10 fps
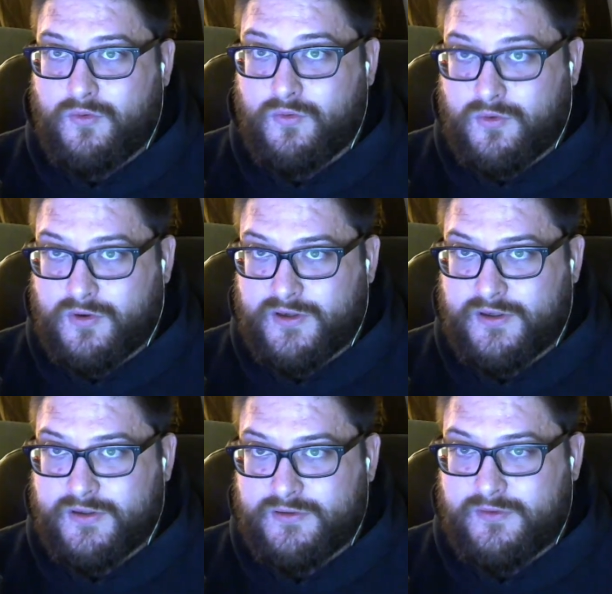
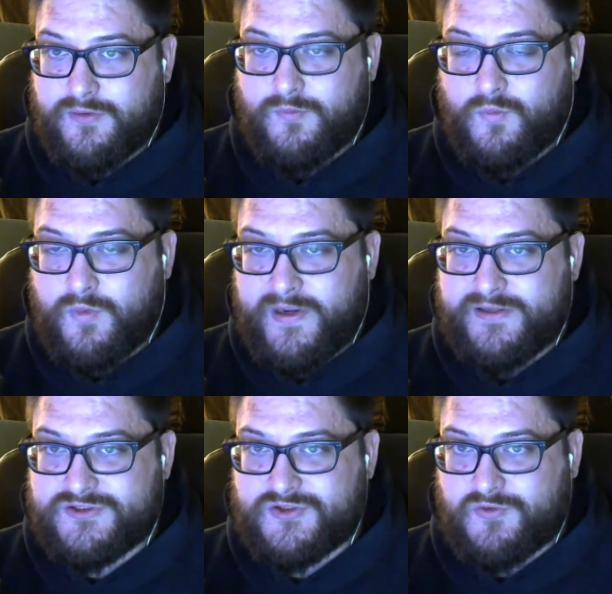or
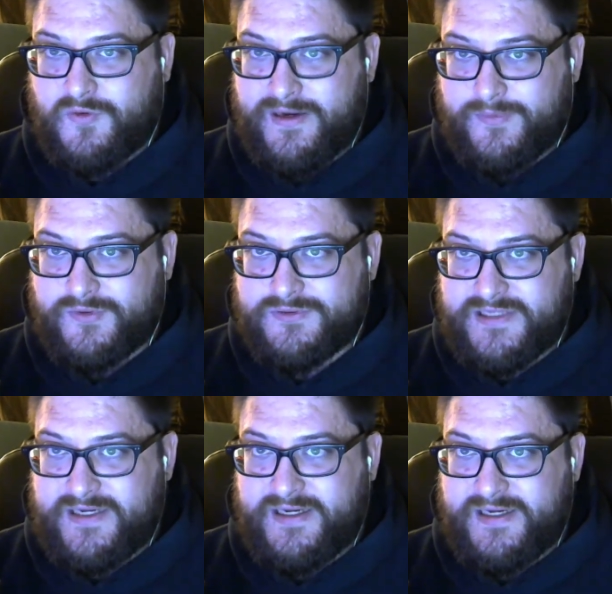win scrambles
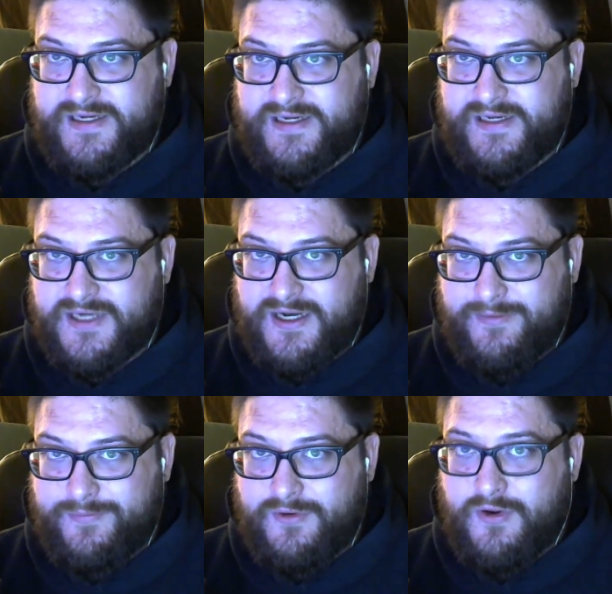and end up
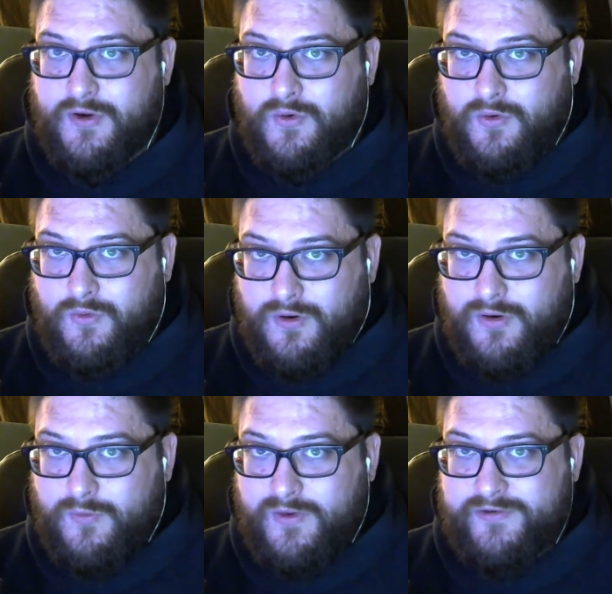on top,
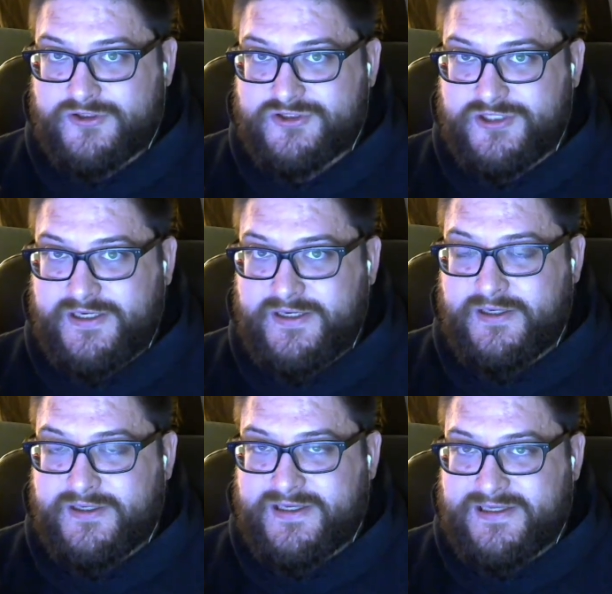or whether
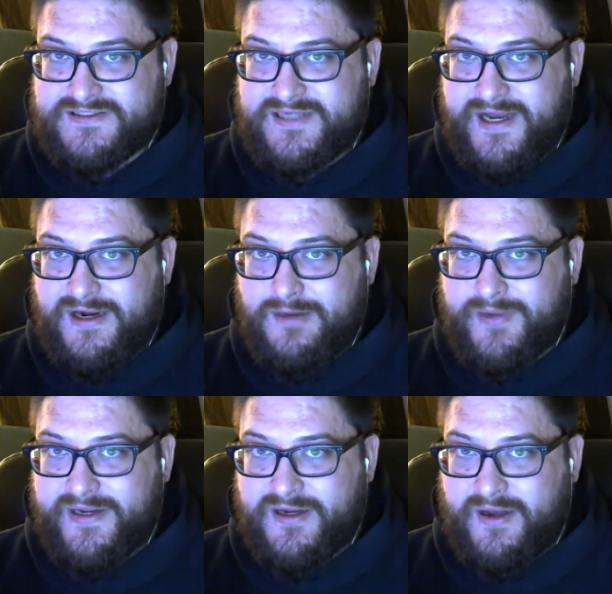she gets tied up
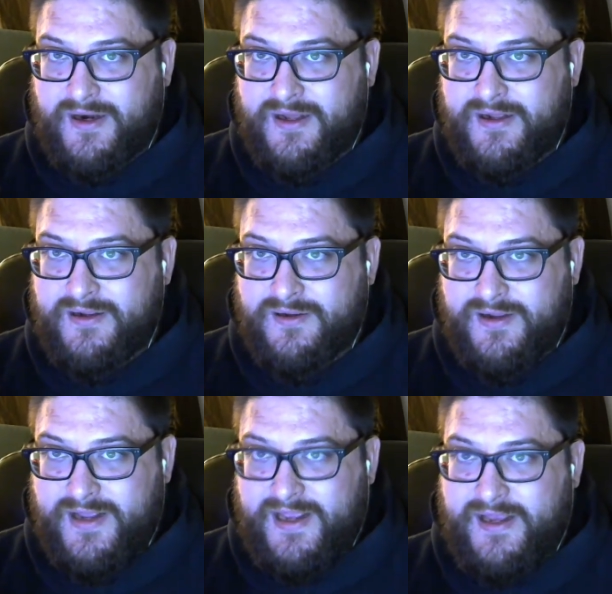by Yana
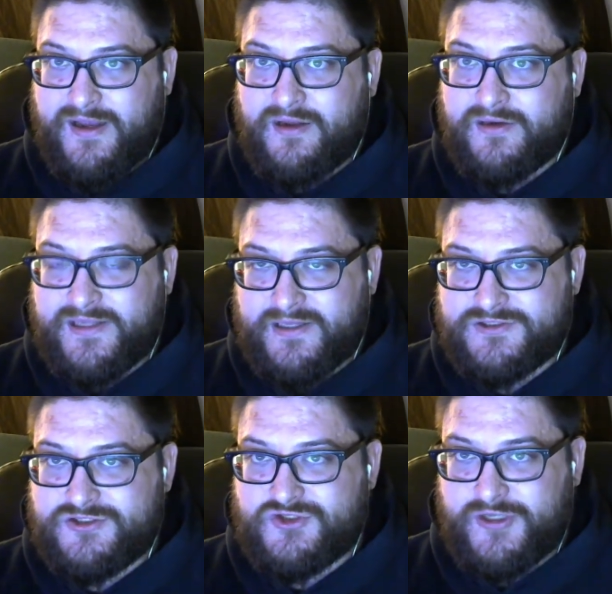and
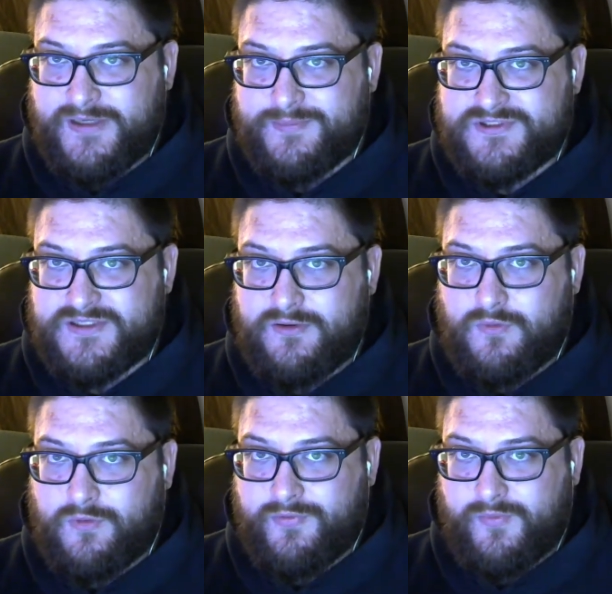gets tripped
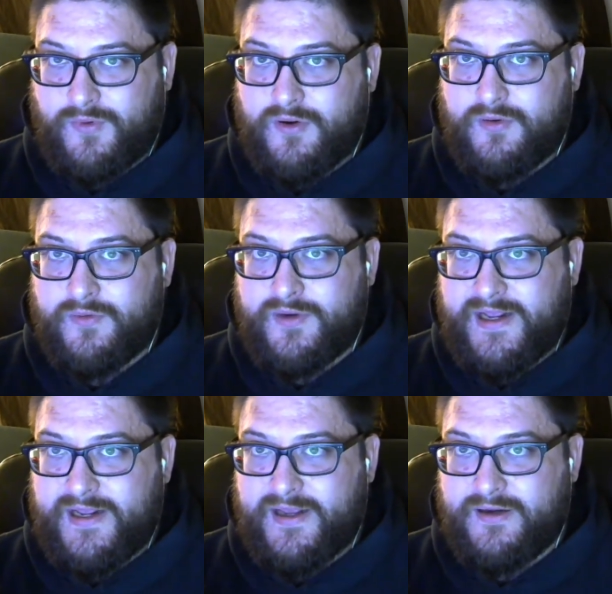or thrown,
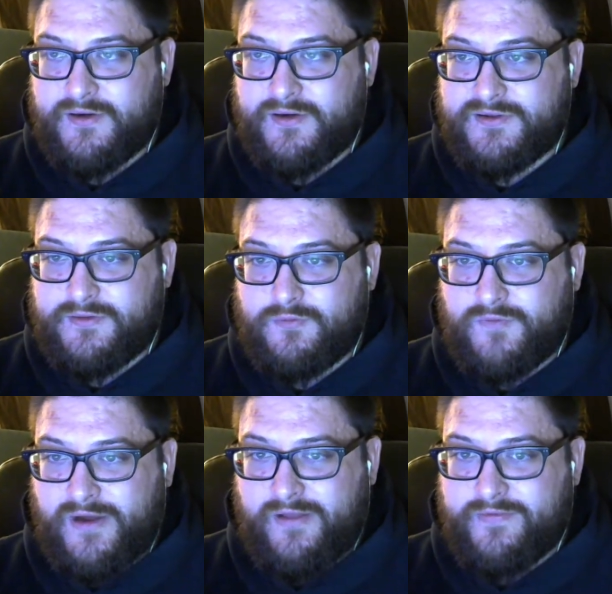and
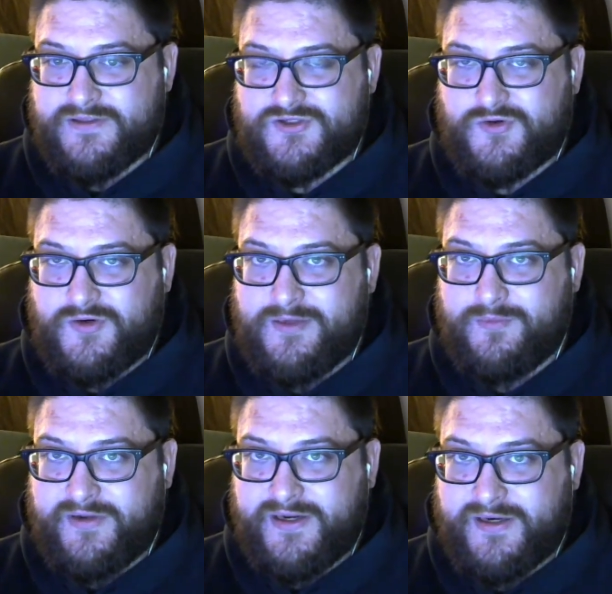rather than
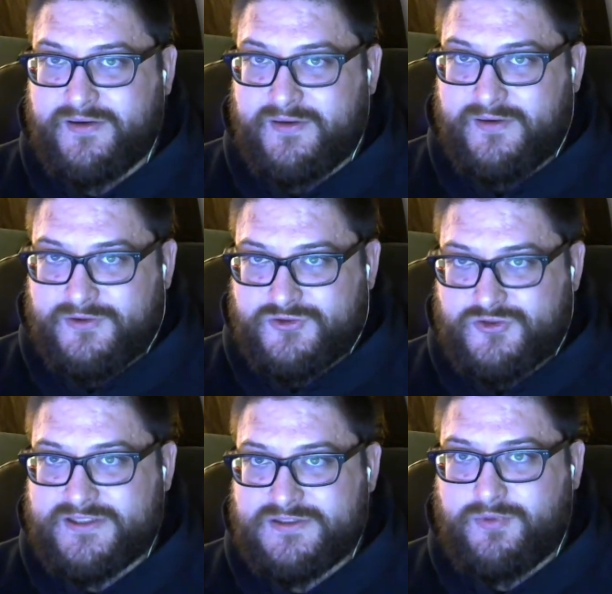scrambling,
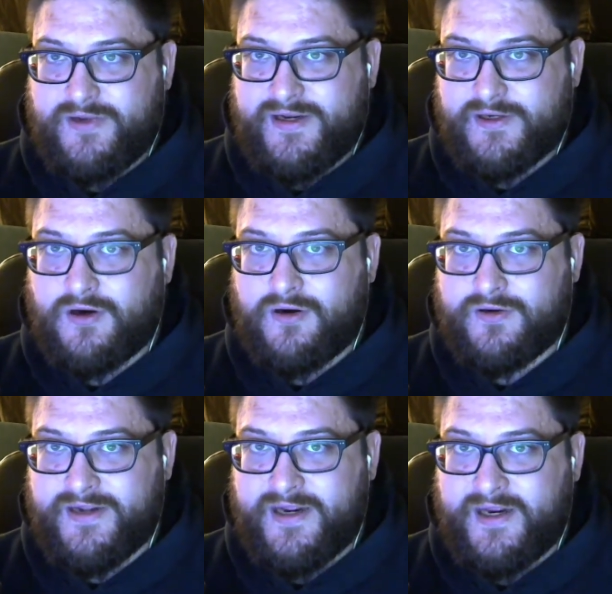tries to play a guard
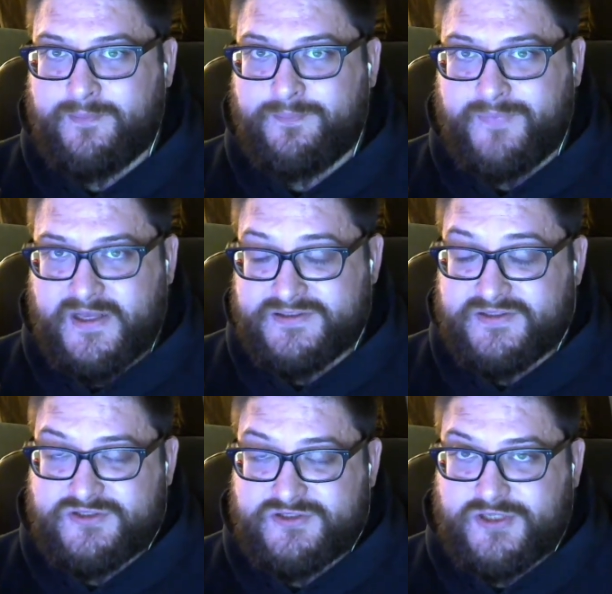game. Because
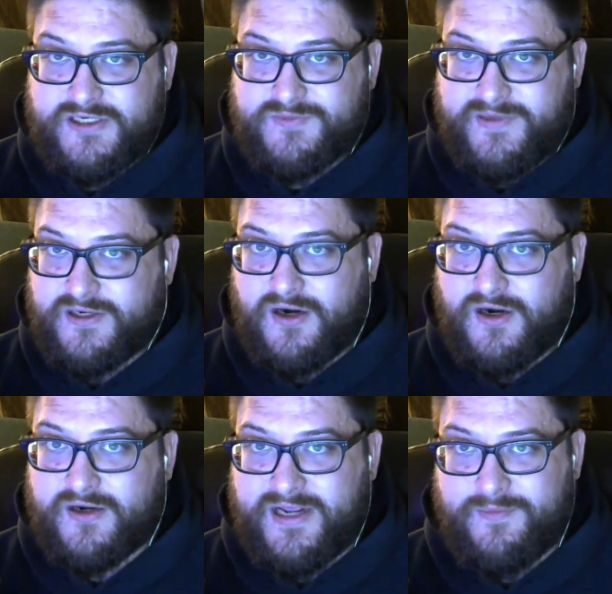if she tries to play a
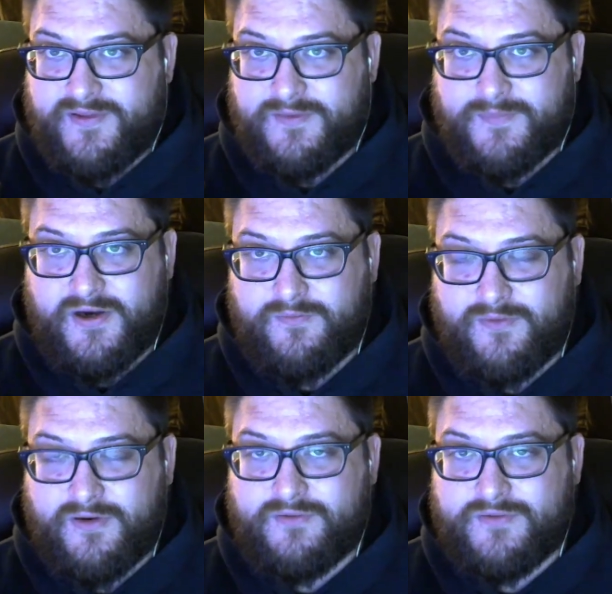guard game, I think Marion
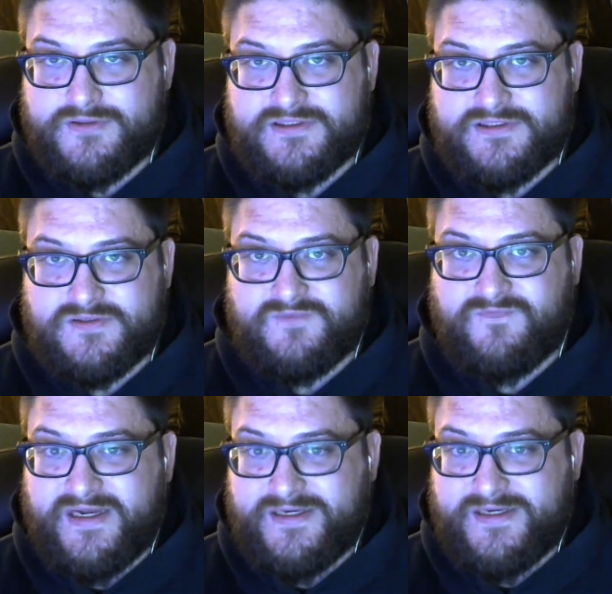Renault loses this
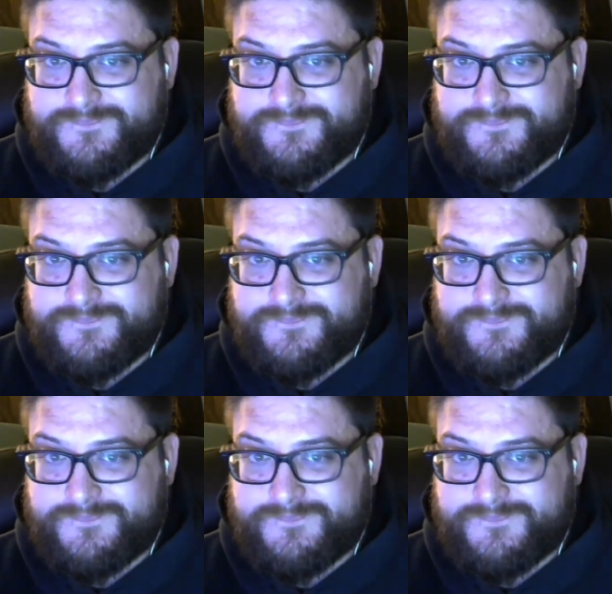fight